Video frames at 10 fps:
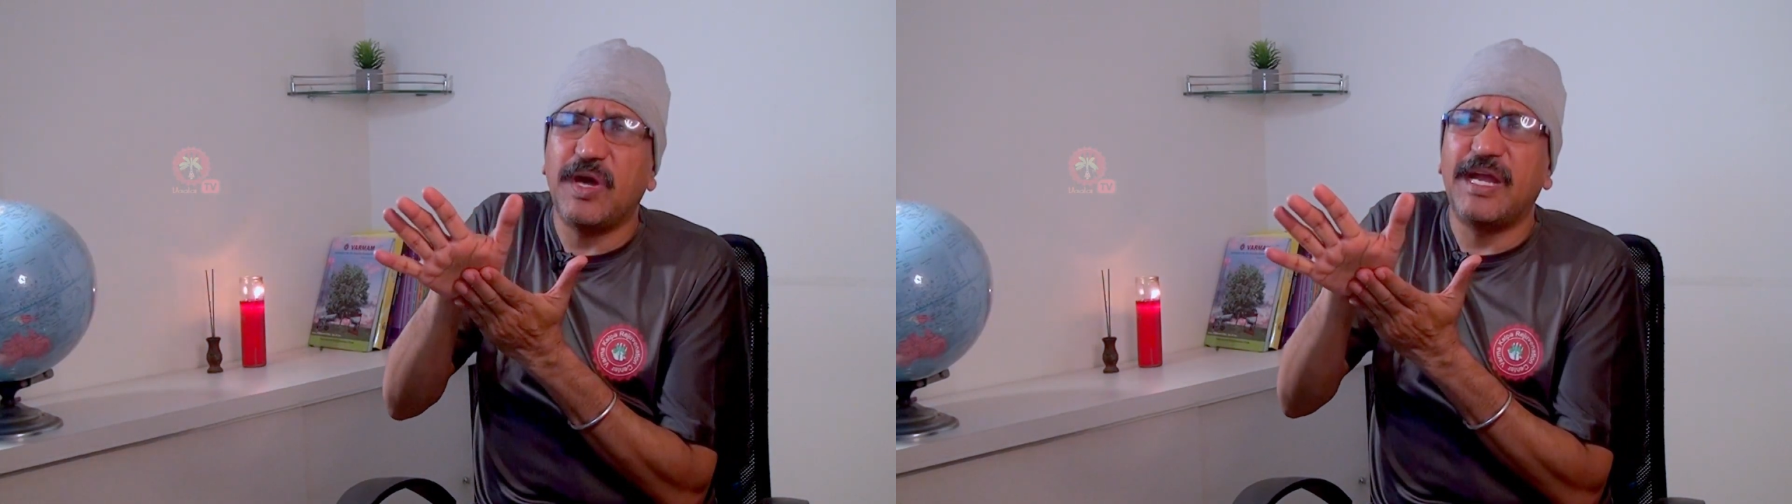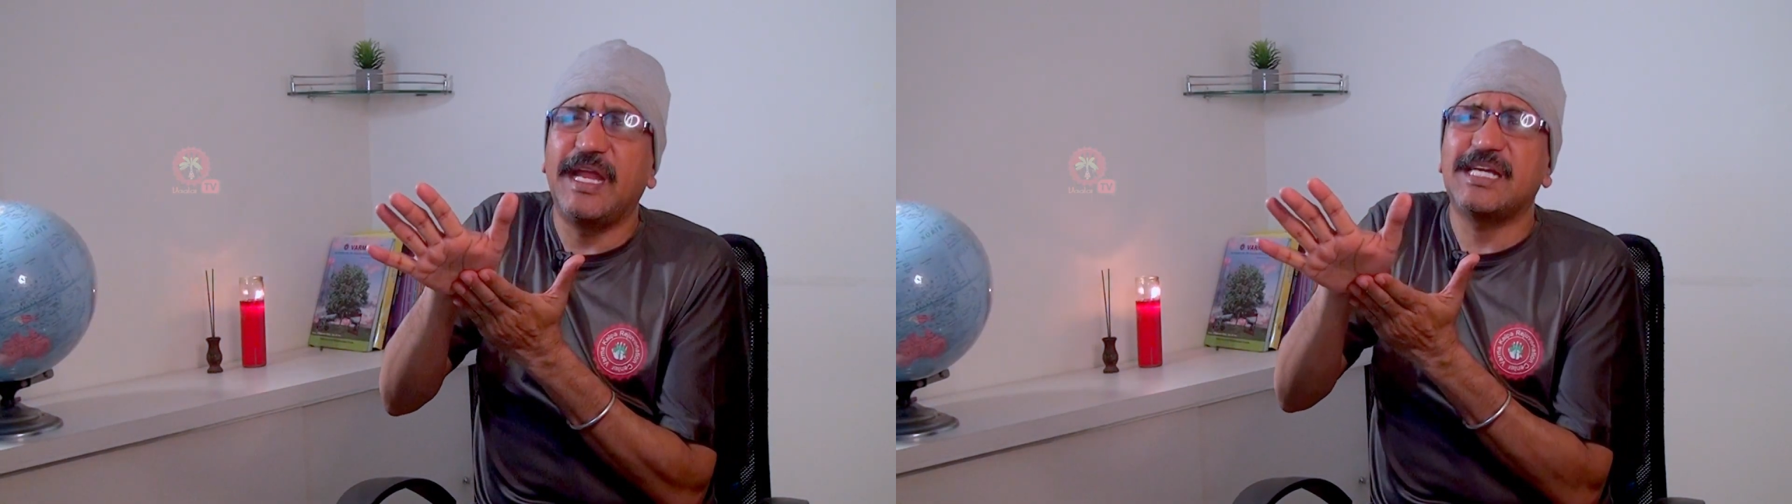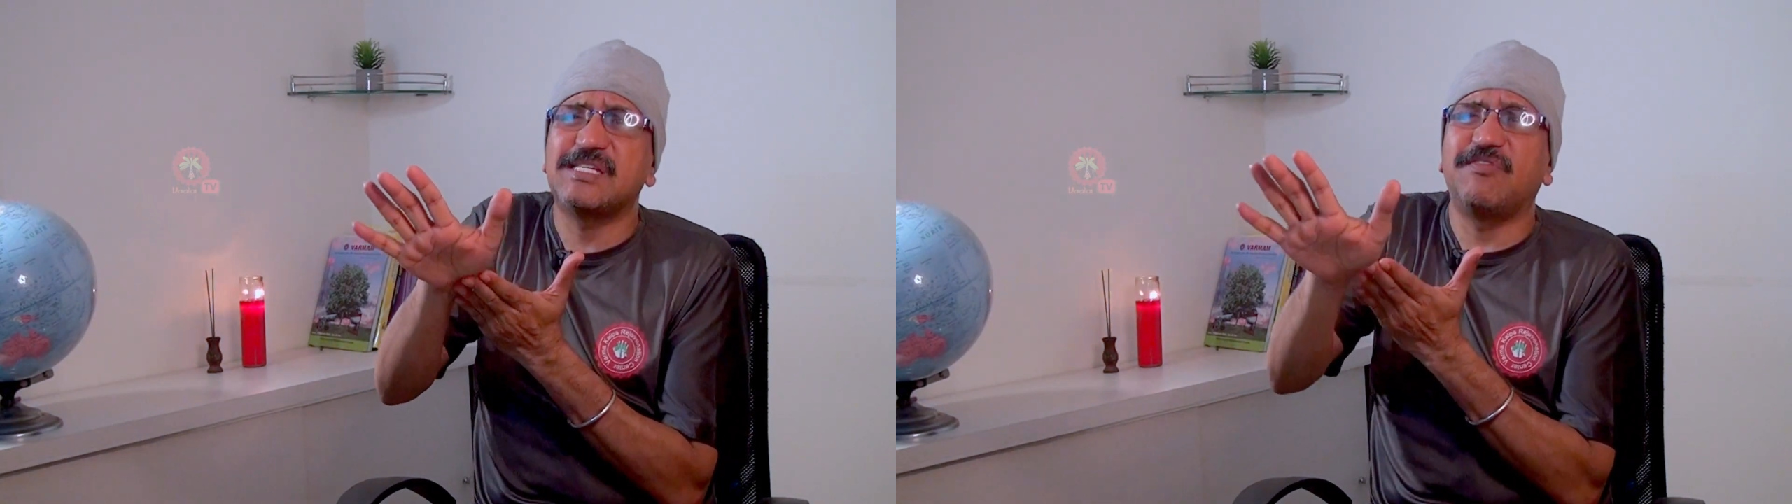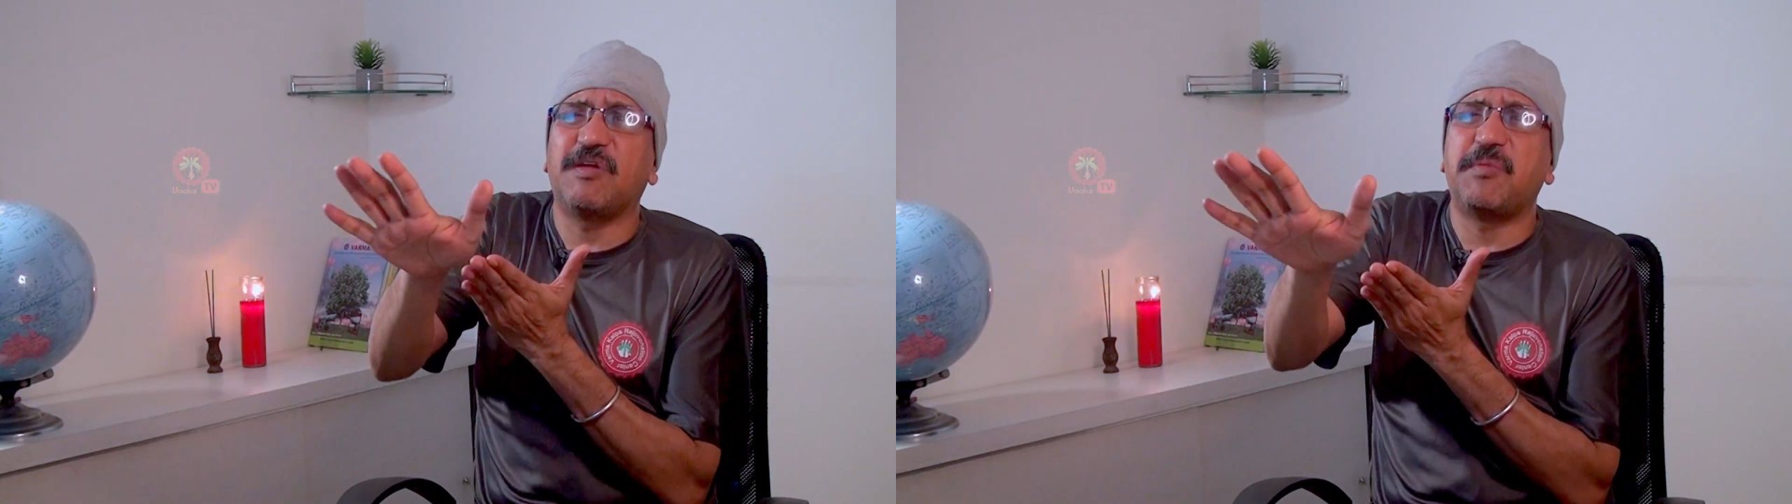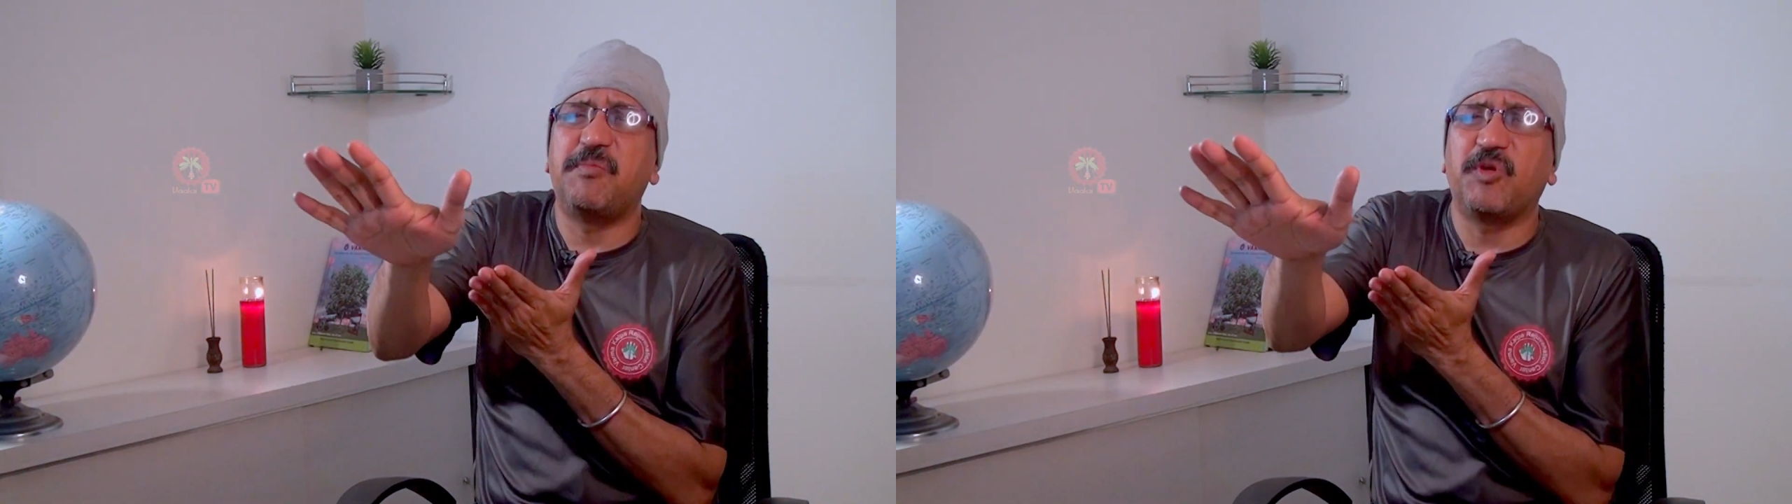a next
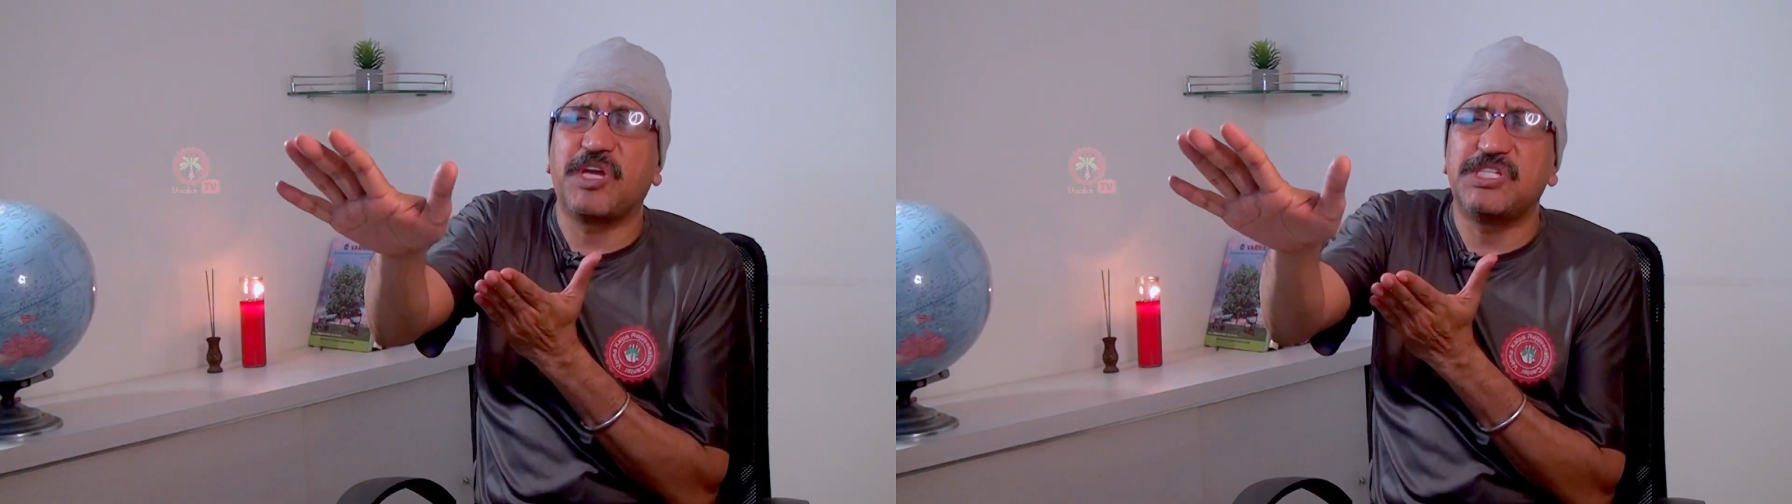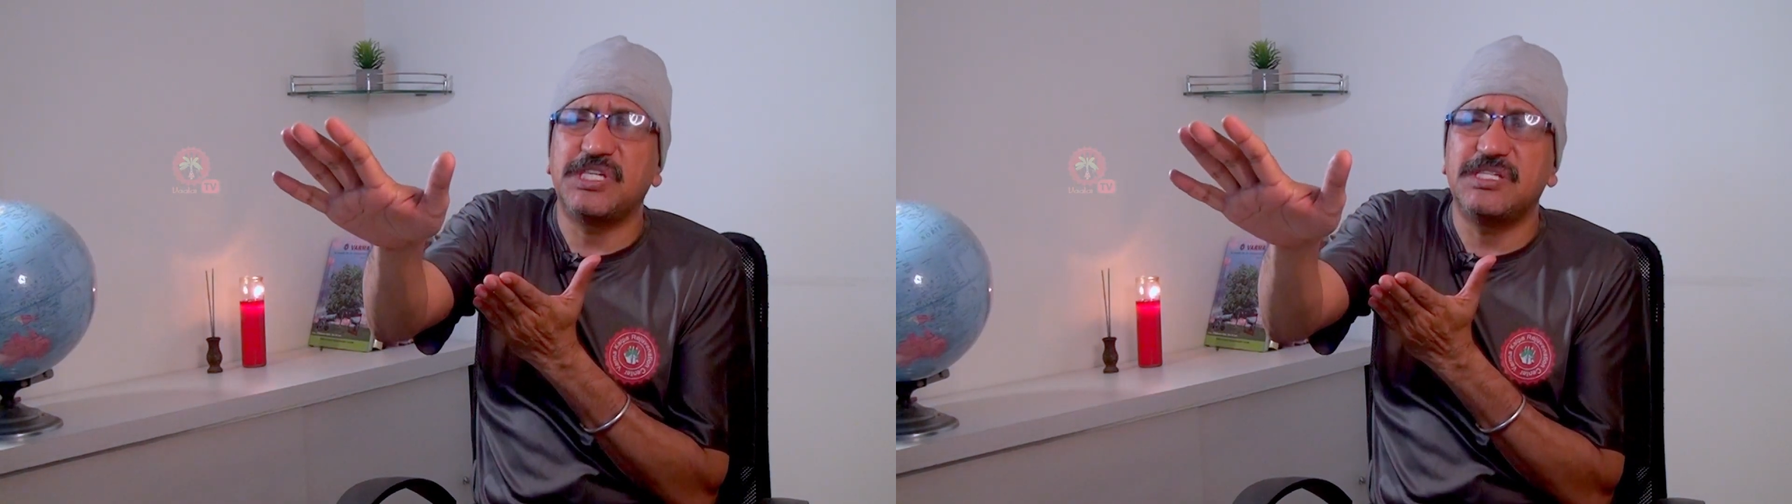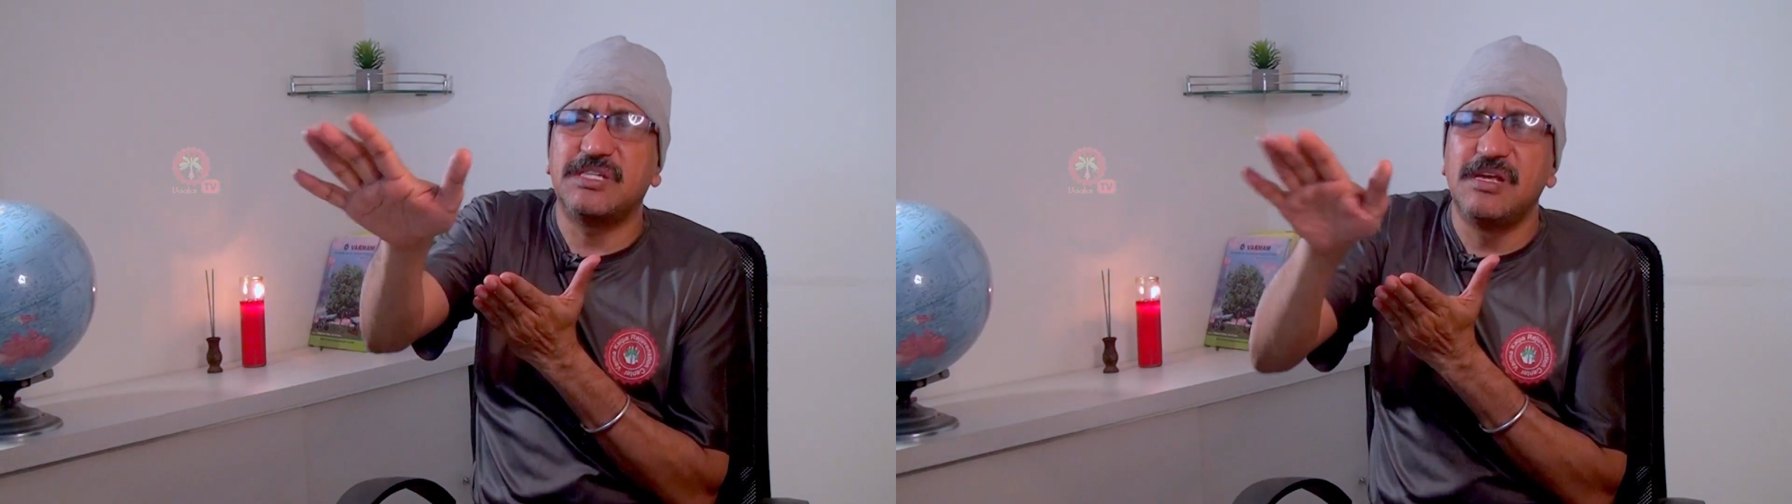Varmam locations